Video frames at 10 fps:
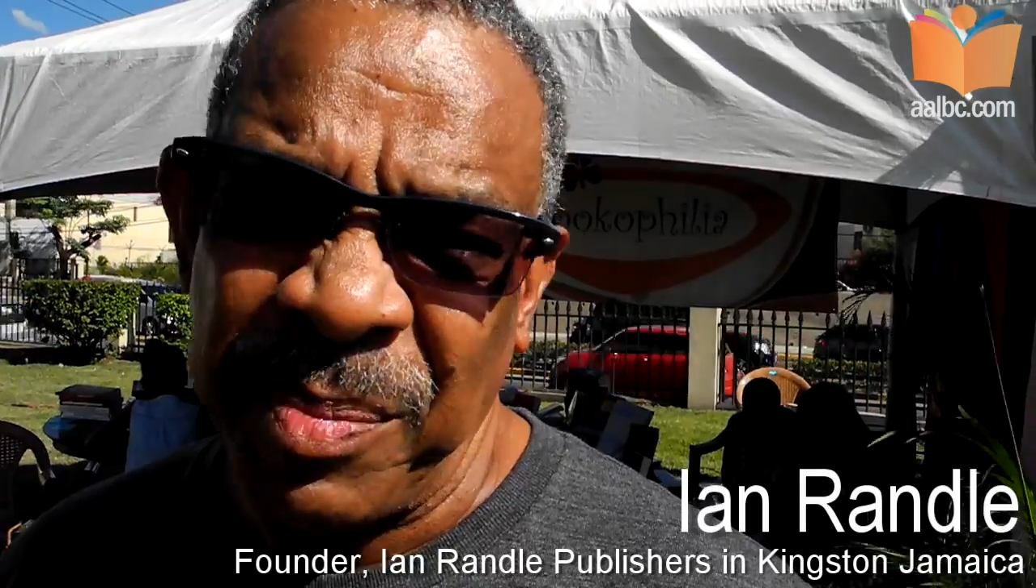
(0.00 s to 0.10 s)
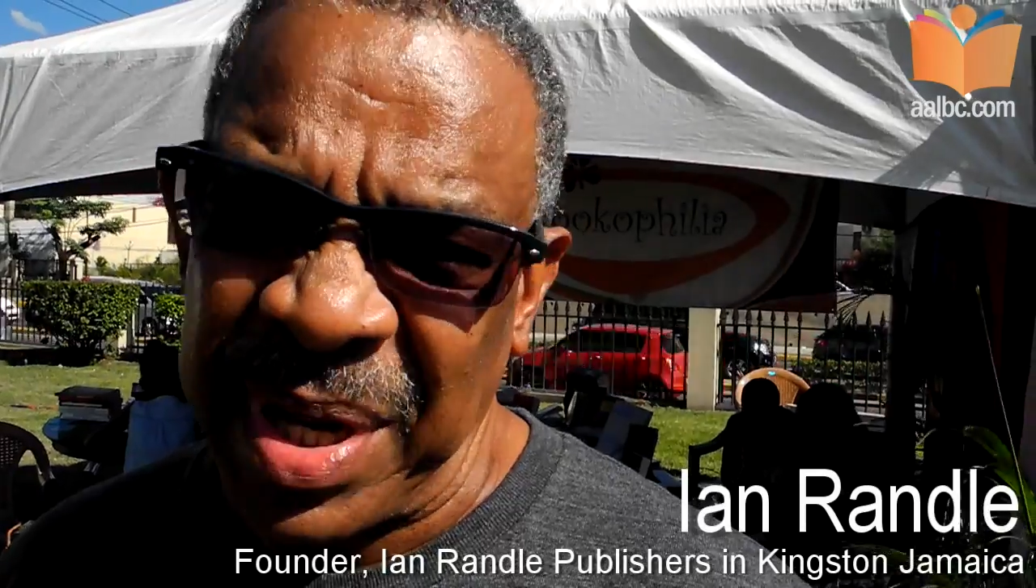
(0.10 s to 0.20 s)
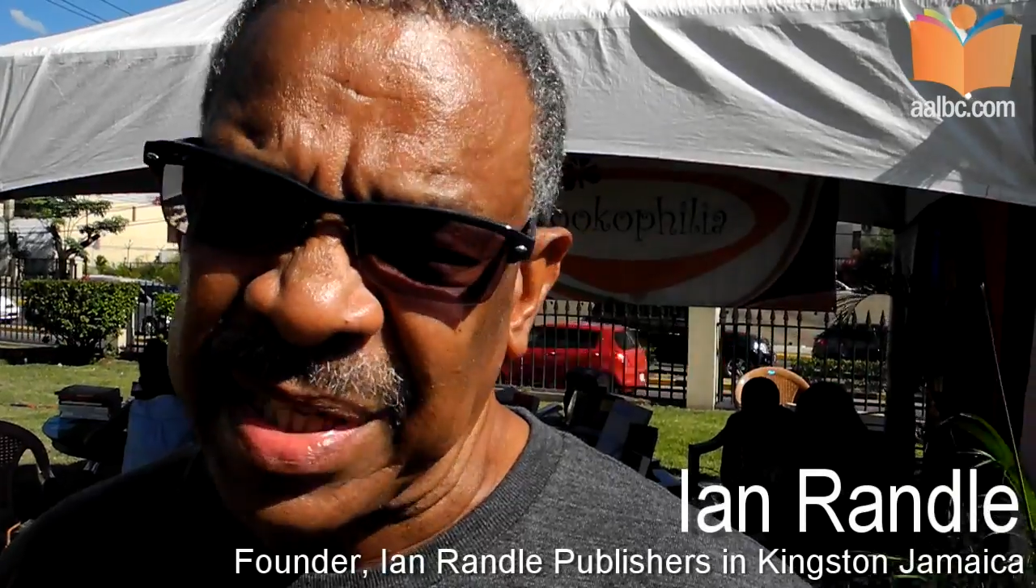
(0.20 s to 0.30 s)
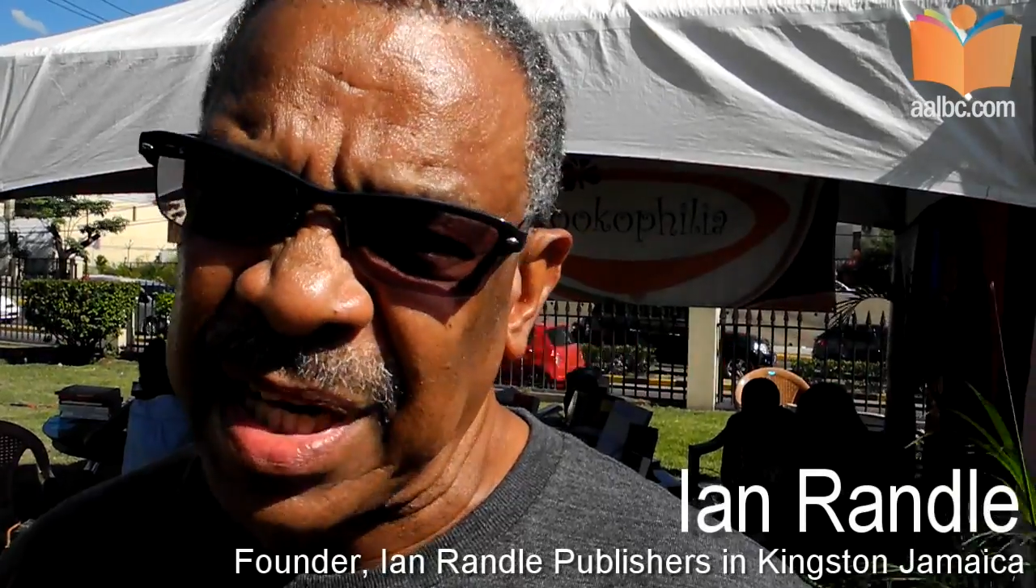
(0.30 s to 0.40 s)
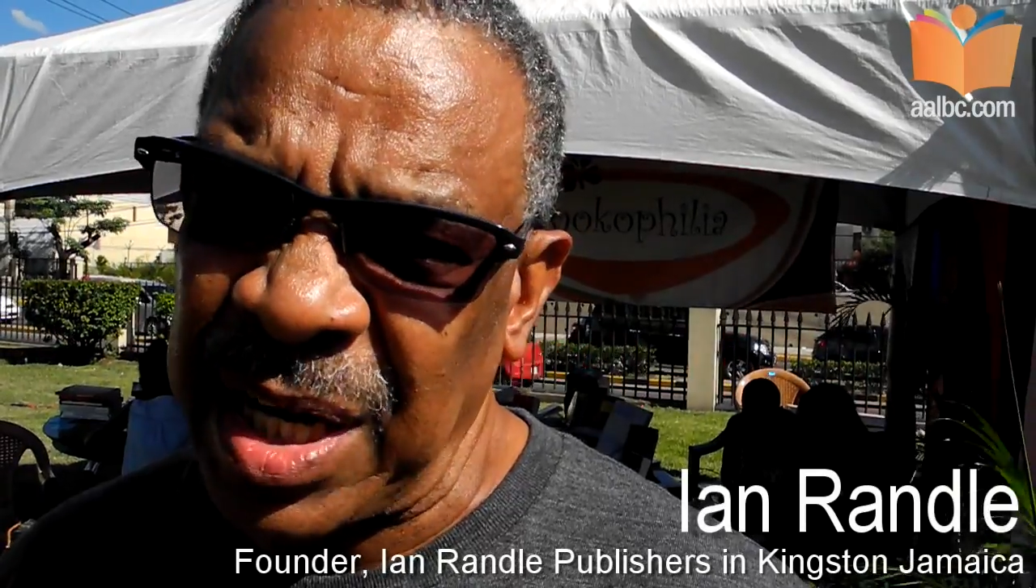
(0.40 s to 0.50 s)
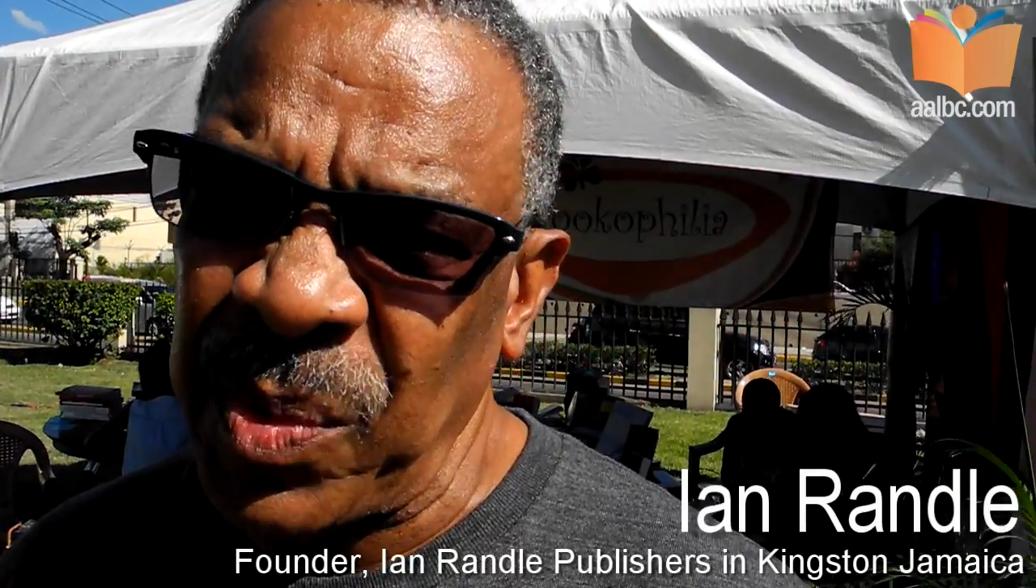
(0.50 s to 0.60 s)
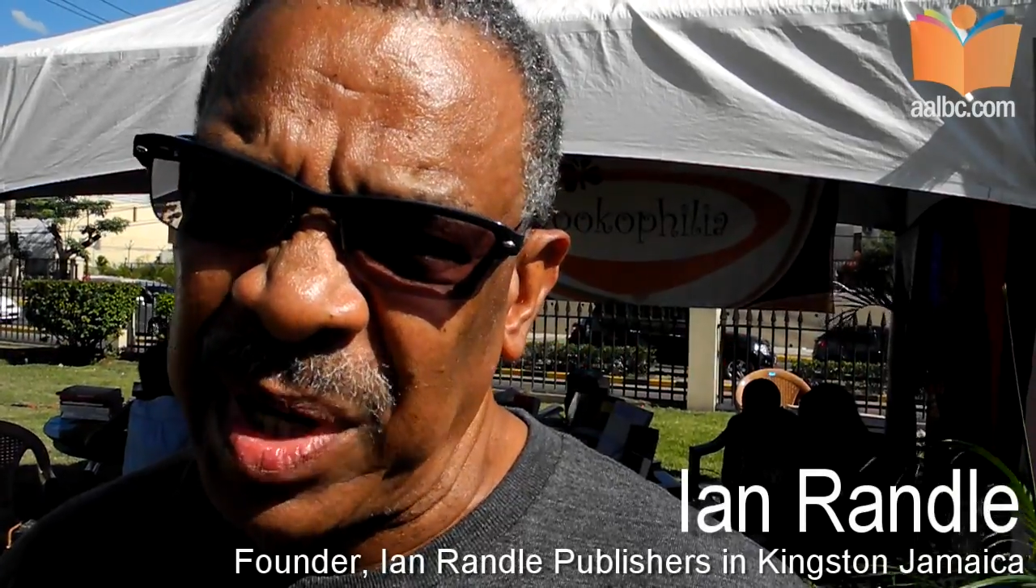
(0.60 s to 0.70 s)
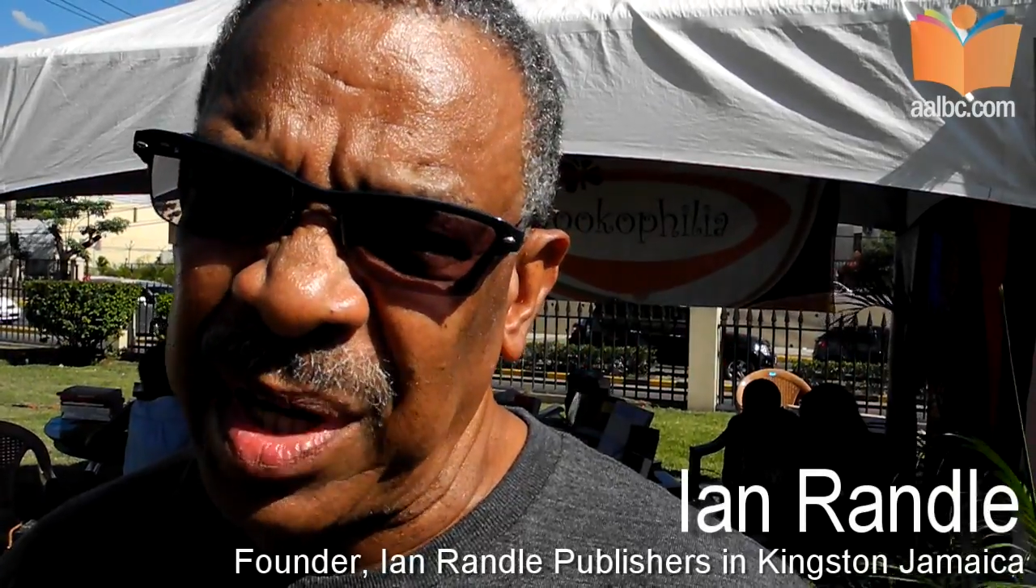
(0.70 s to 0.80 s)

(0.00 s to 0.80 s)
basically,